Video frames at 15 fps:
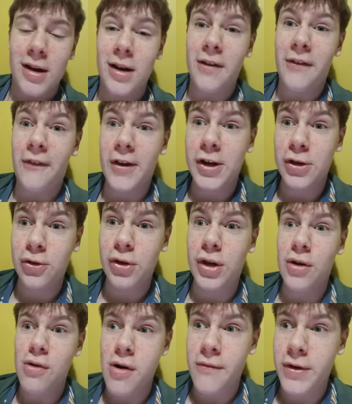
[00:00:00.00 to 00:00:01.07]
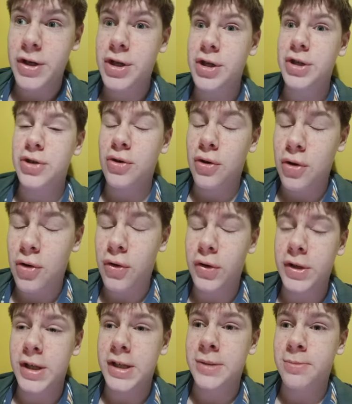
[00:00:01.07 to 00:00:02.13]
An official Eurovision Song
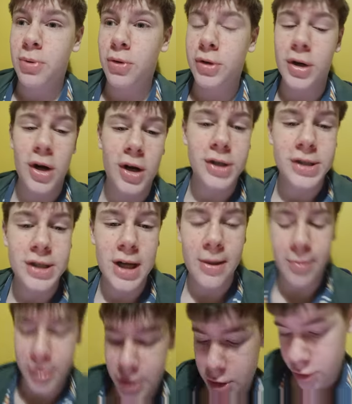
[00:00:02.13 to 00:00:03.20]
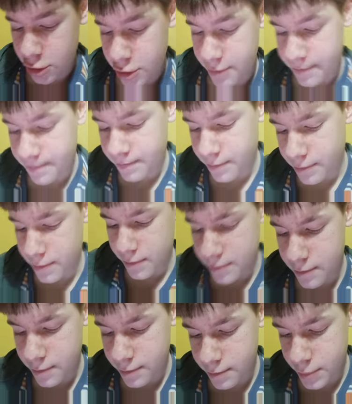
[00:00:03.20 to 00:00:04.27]
Contest podcast episode.
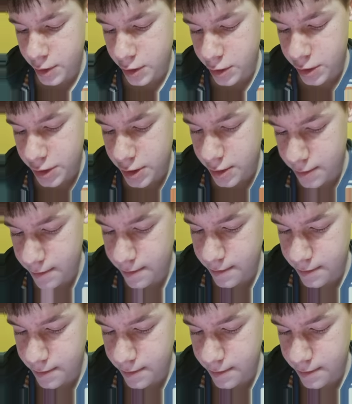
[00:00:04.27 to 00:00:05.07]
Because,